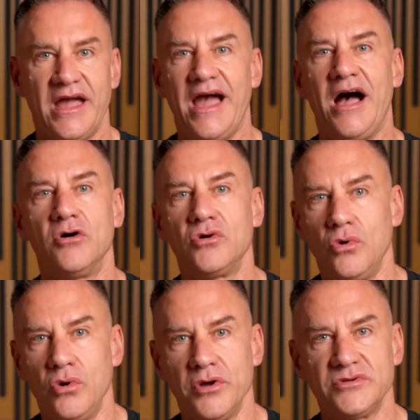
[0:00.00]

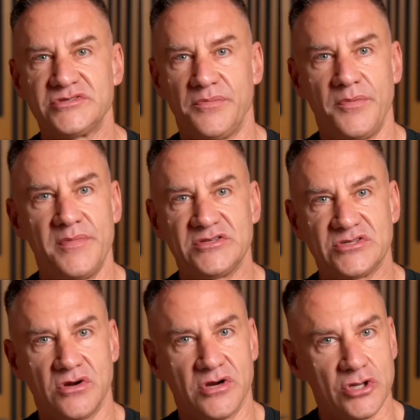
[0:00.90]
Algal oil
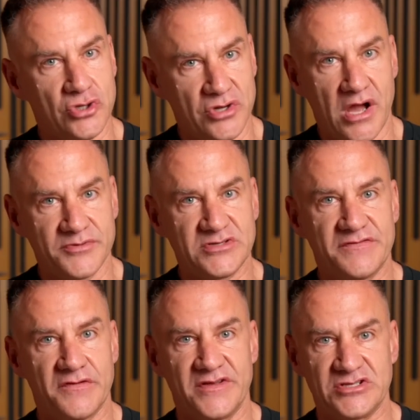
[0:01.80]
supplements are a good option
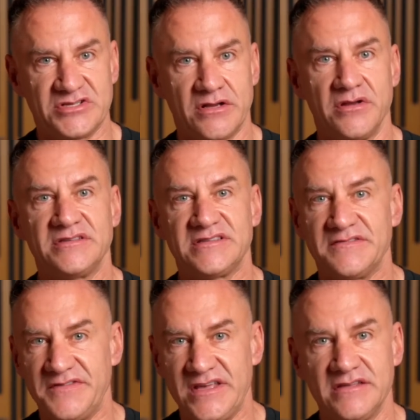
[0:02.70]
for vegetarians
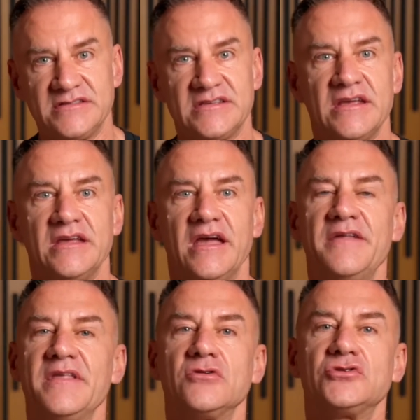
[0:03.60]
and vegans,
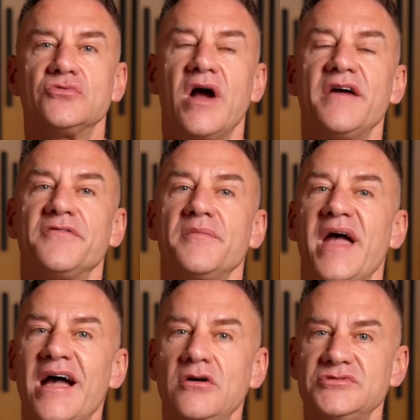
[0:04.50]
and they are derived from
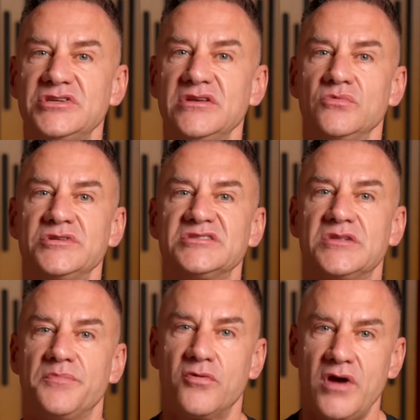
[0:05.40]
algae, which is
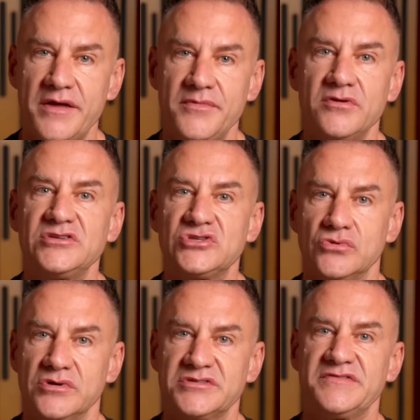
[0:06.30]
the primary
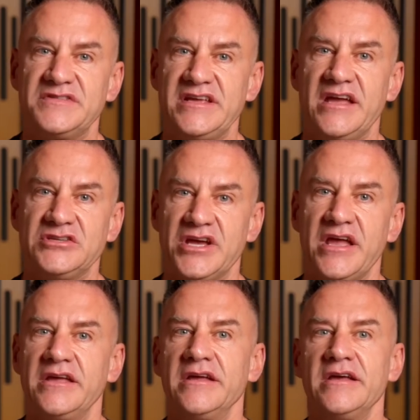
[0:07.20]
source of D H
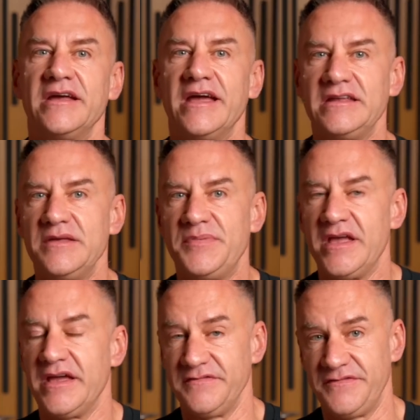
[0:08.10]
A and E
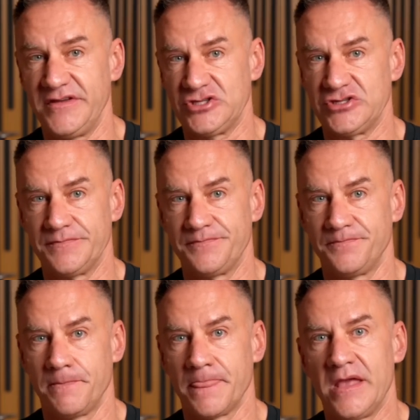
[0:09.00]
P A in fish.
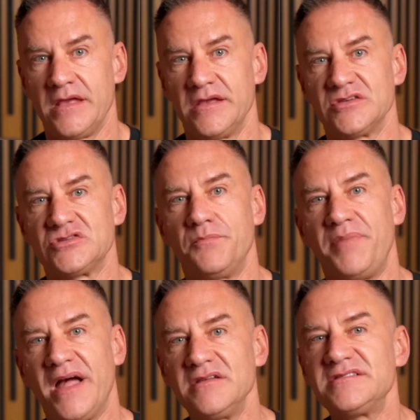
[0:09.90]
So
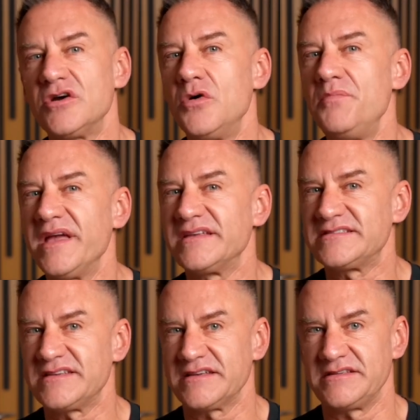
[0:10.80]
balance omega
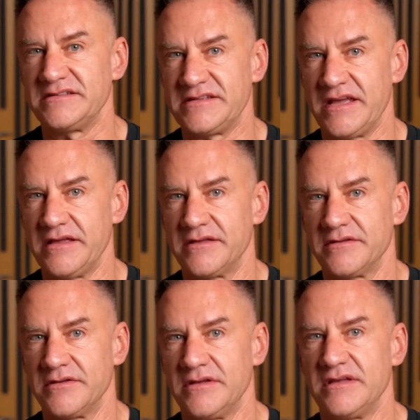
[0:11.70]
six intake.
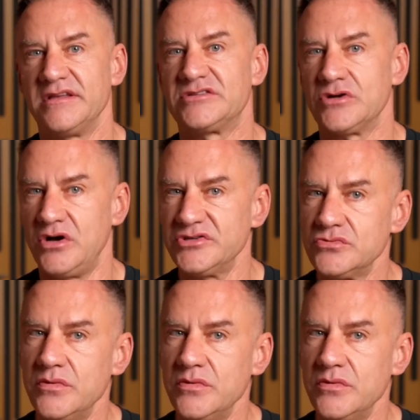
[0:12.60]
It's also